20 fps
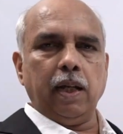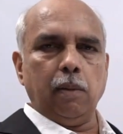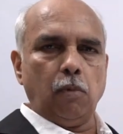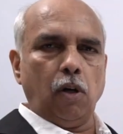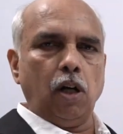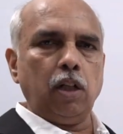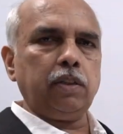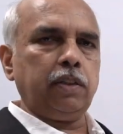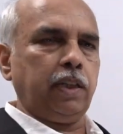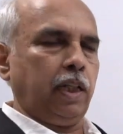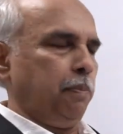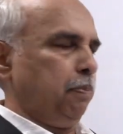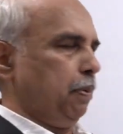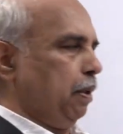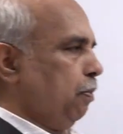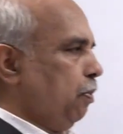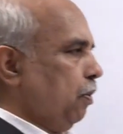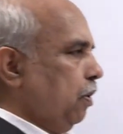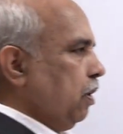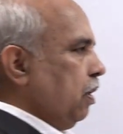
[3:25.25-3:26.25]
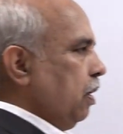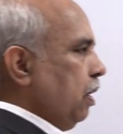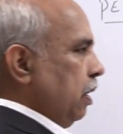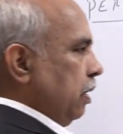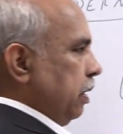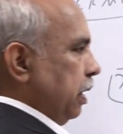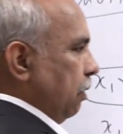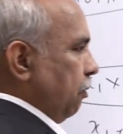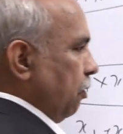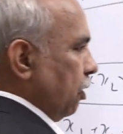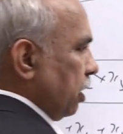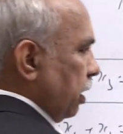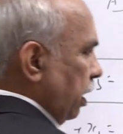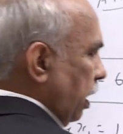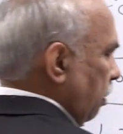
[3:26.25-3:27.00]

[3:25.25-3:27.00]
among 3 people. Therefore, the